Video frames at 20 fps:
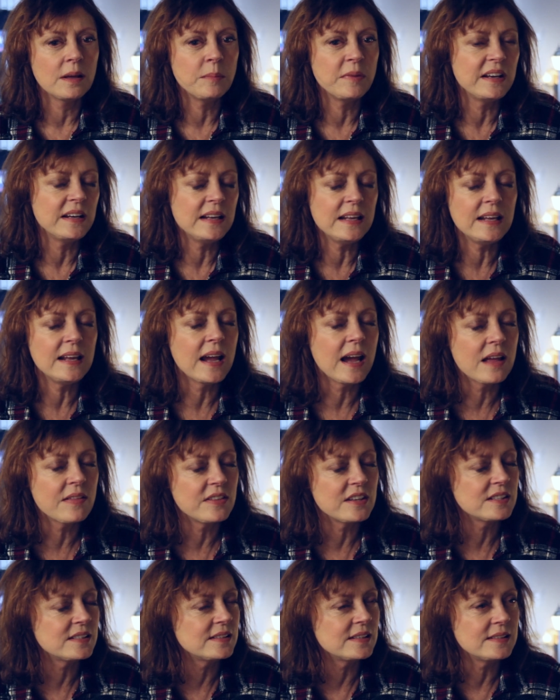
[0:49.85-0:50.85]
I mean, he
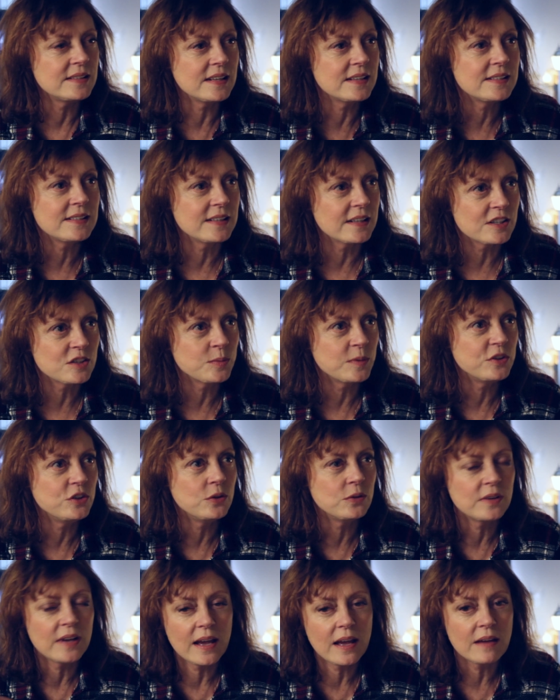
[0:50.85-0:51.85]
had the statistics when
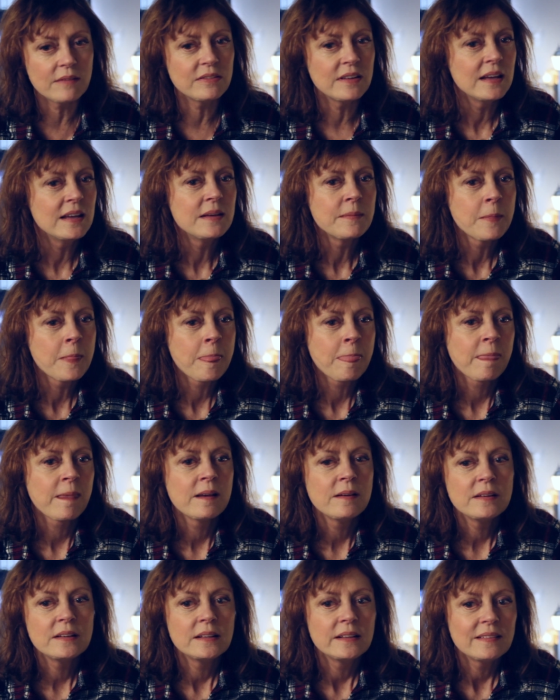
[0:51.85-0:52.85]
you have
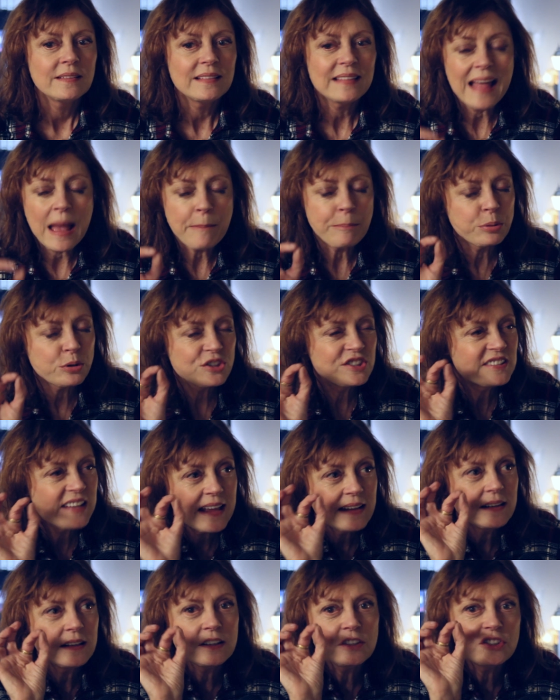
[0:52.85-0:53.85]
that
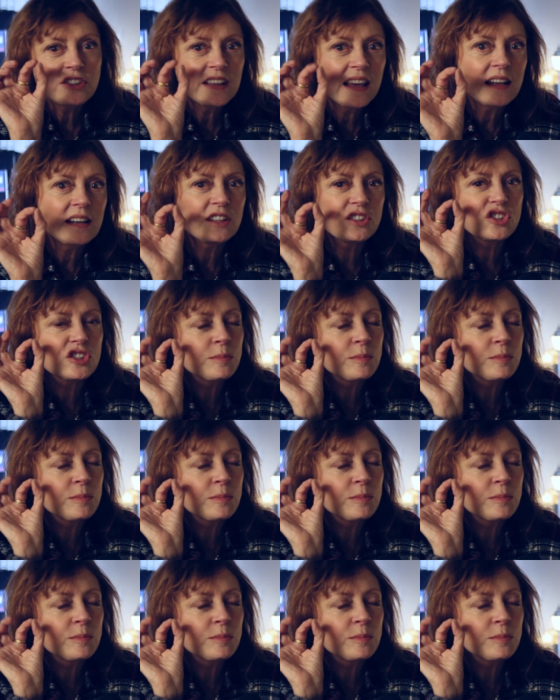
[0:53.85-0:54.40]
percentage getting